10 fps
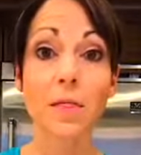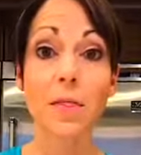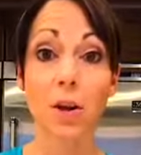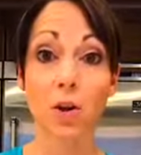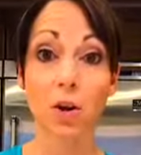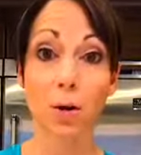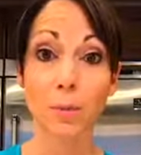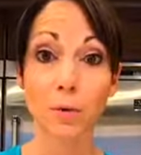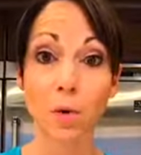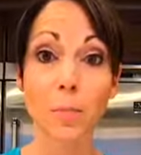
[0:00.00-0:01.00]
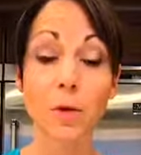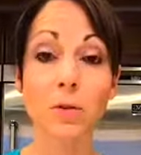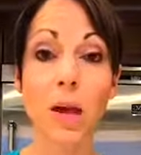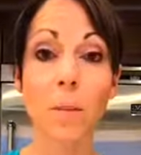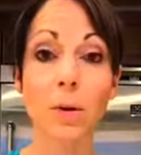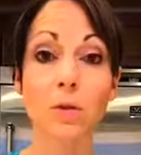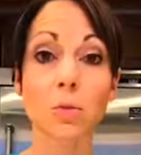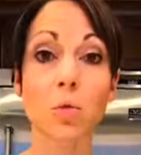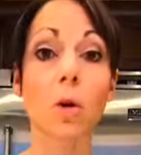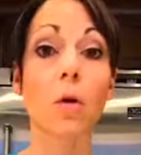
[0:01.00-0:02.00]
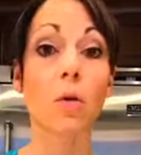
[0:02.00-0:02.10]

that are going to absorb those chemicals more,